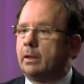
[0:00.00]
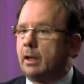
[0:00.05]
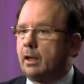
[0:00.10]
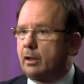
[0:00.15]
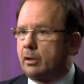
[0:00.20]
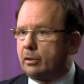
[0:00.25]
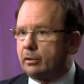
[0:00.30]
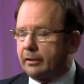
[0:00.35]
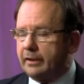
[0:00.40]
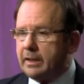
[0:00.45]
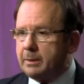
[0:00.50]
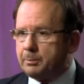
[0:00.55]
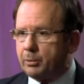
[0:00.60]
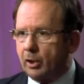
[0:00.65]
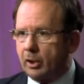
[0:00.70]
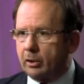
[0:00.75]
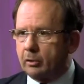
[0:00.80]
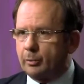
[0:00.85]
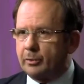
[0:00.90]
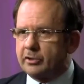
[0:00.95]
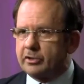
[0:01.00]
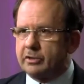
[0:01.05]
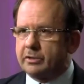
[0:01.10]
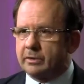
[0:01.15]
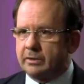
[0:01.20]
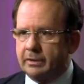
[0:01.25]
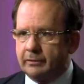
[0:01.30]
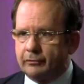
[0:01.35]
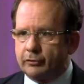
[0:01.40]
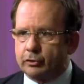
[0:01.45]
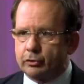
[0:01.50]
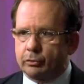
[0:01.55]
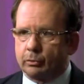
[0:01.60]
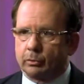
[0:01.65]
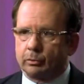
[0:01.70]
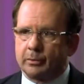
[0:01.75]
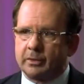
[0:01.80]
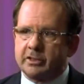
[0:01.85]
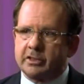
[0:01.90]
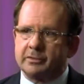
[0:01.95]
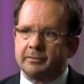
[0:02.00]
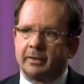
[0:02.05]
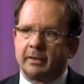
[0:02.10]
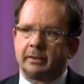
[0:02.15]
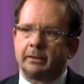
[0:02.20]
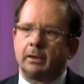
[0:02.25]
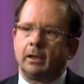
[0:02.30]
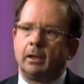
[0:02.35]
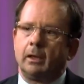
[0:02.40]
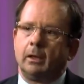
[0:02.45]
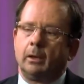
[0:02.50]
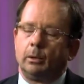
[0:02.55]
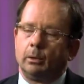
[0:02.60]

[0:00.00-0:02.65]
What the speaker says: R-EPOC, which is an infusional regimen,